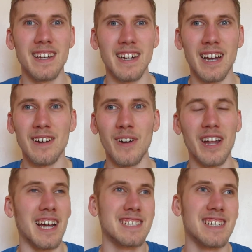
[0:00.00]
You know,
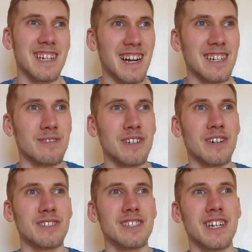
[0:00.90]
but that's what you
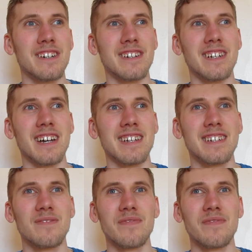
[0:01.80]
got to do, and I